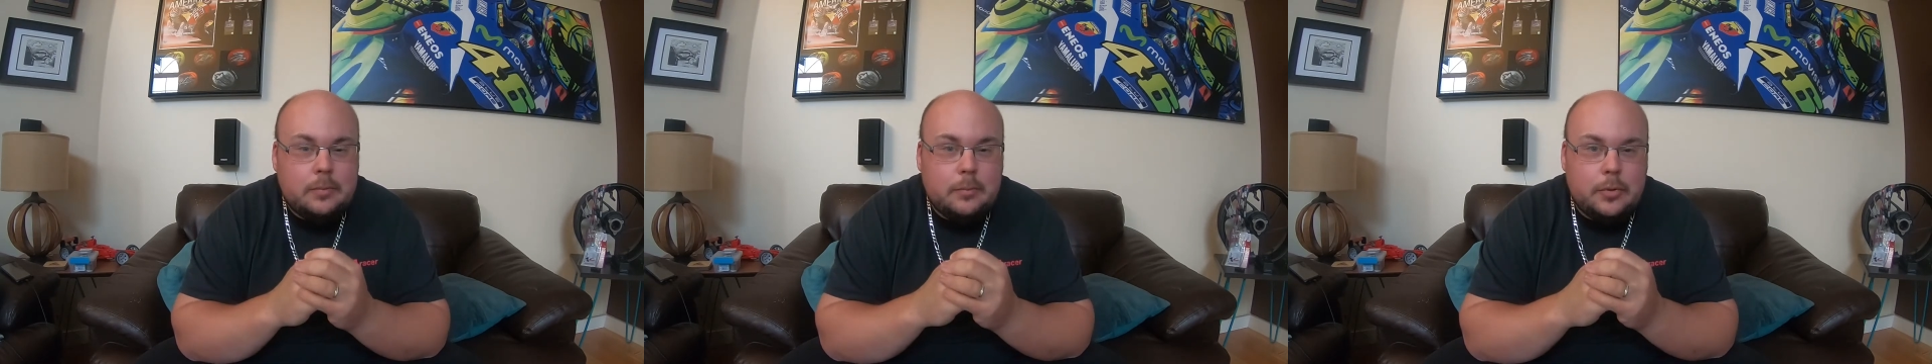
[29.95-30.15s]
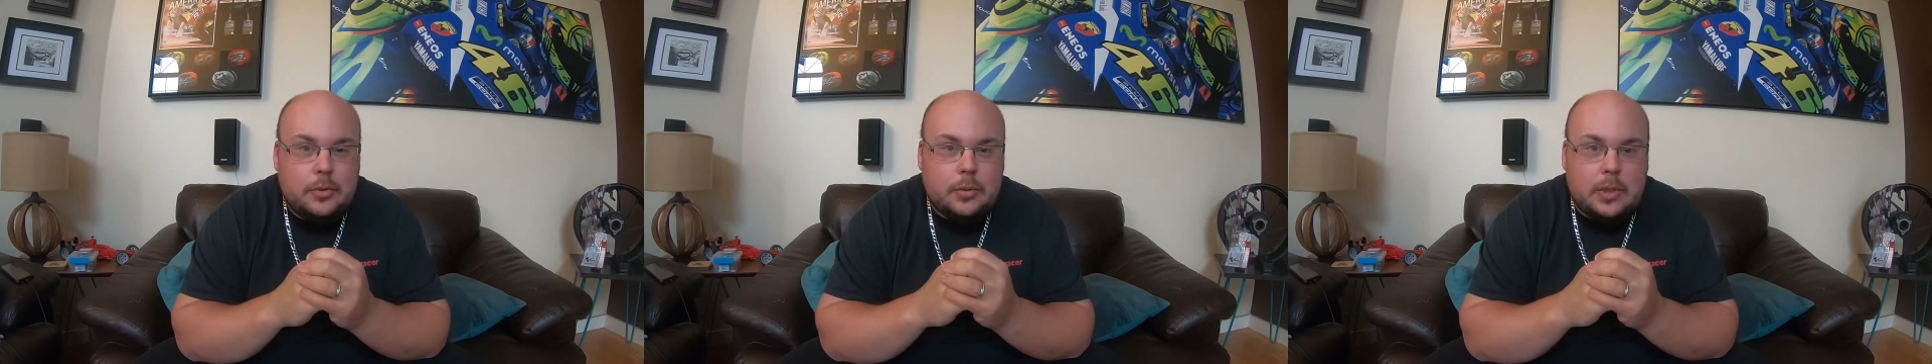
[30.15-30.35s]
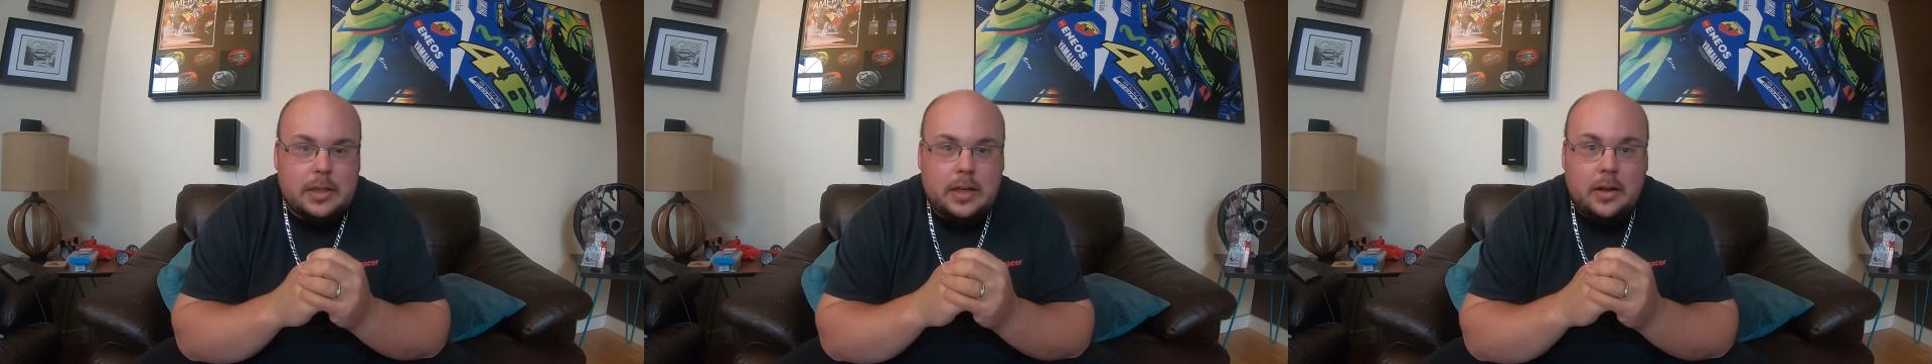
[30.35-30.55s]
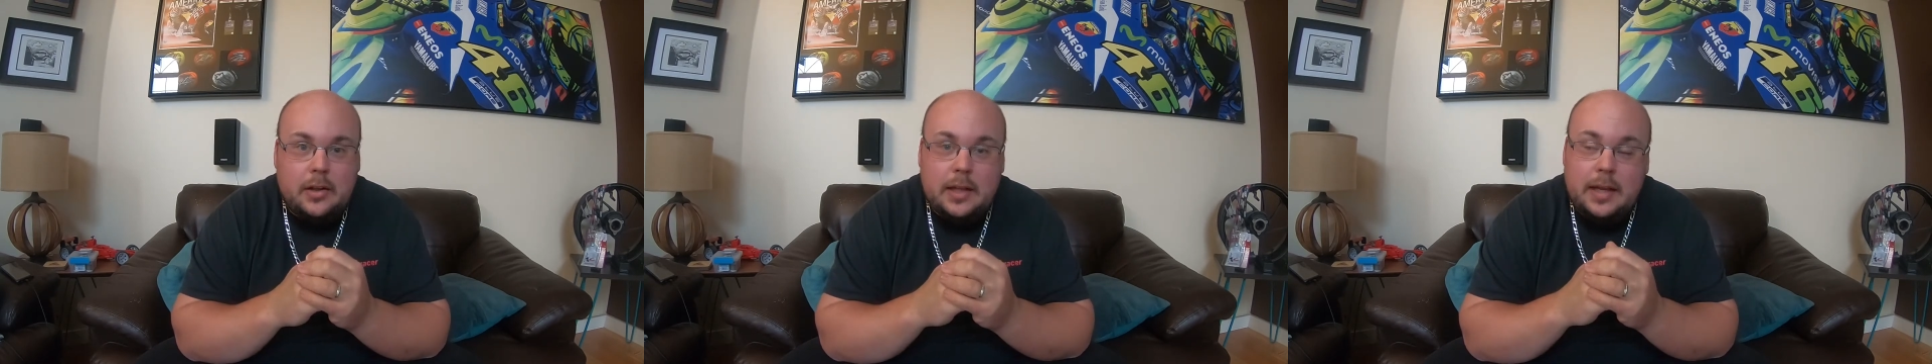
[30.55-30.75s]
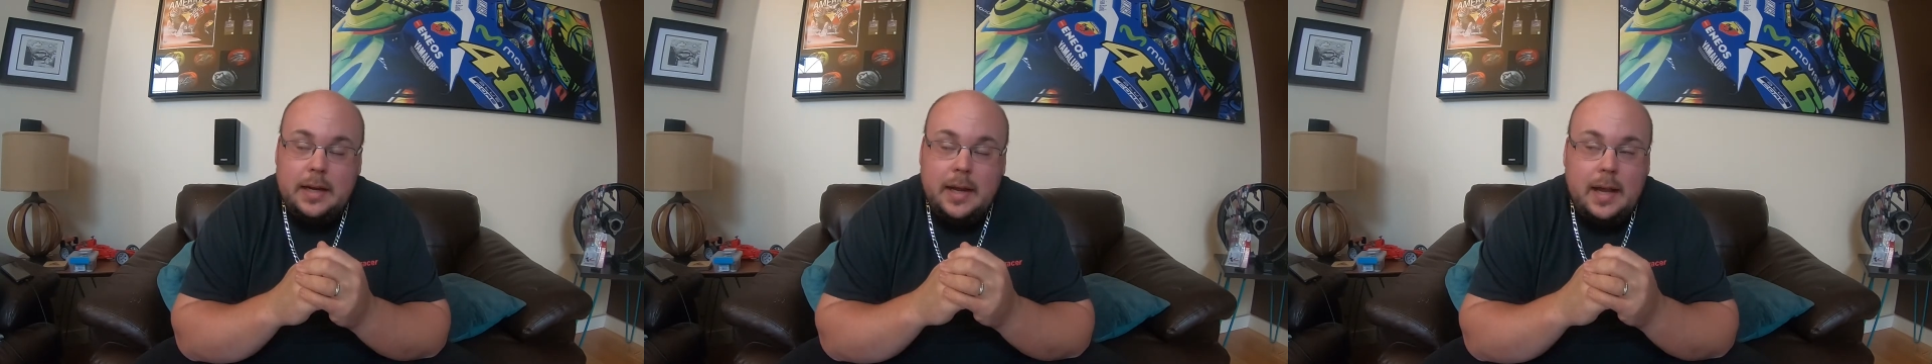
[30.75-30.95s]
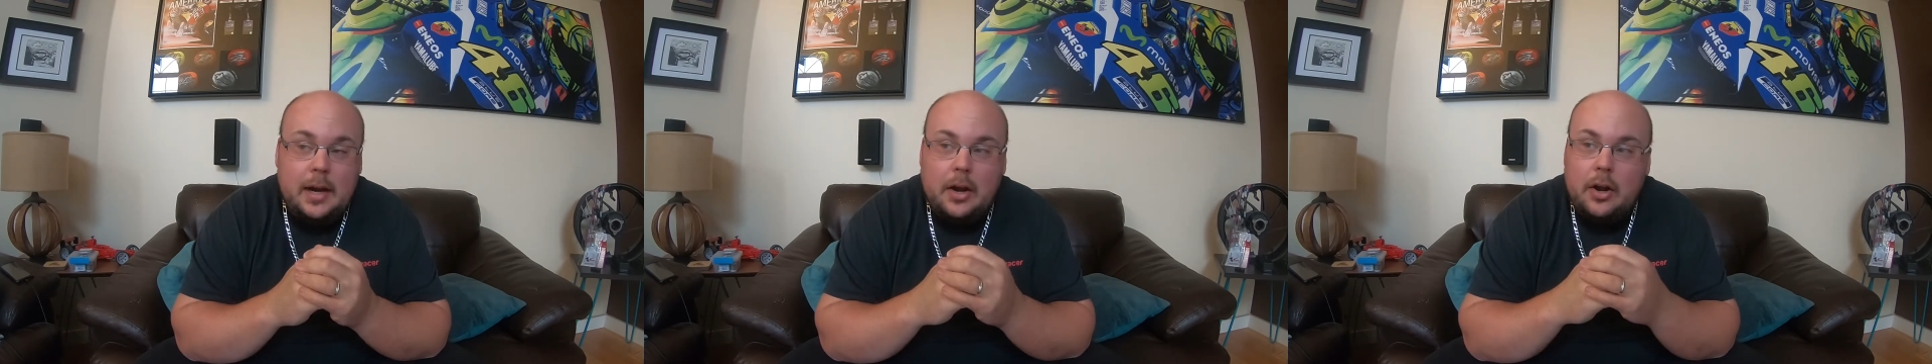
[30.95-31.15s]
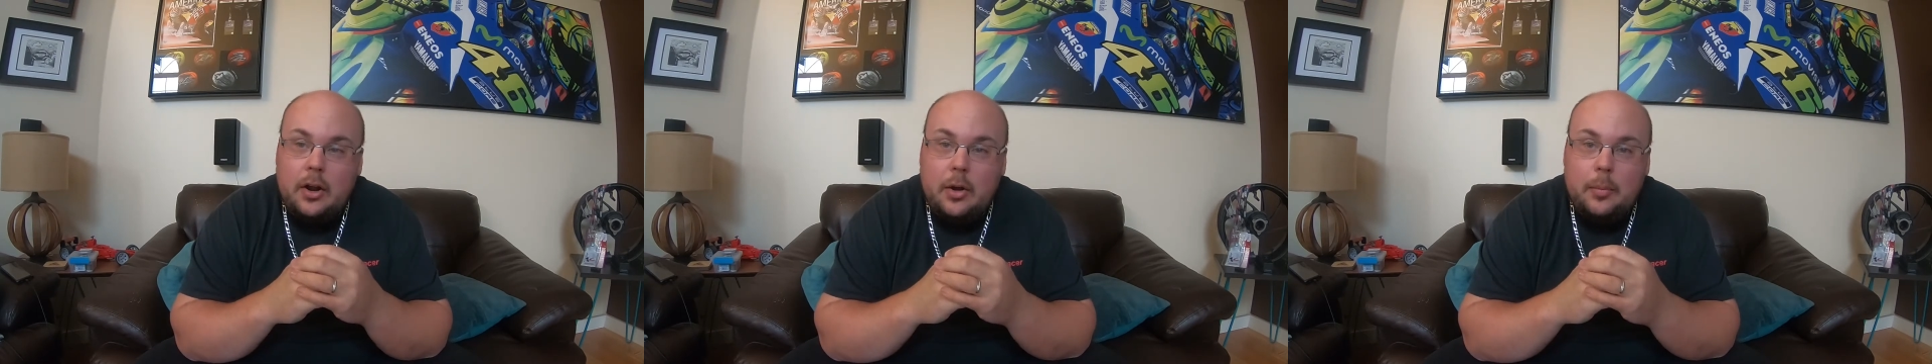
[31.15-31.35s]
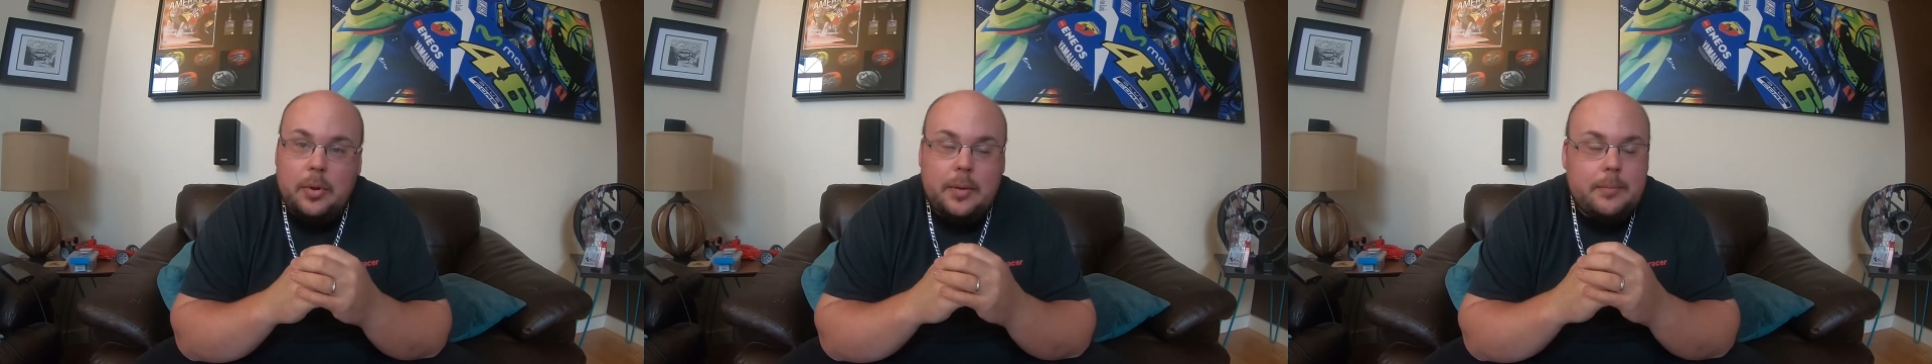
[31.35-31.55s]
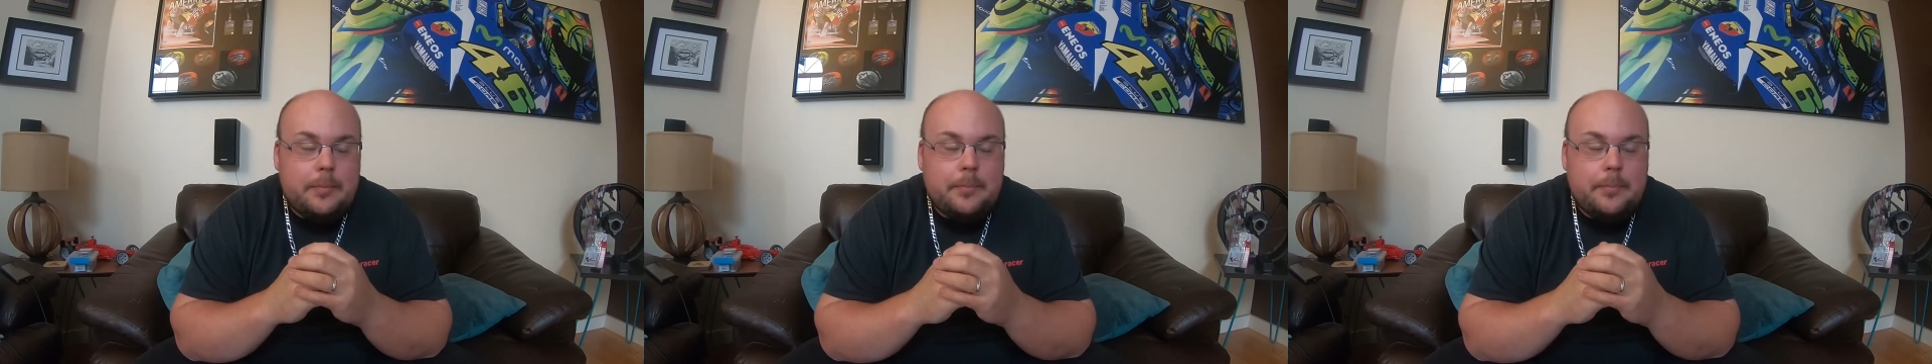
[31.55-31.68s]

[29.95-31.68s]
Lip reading: between now and then. I don't know, but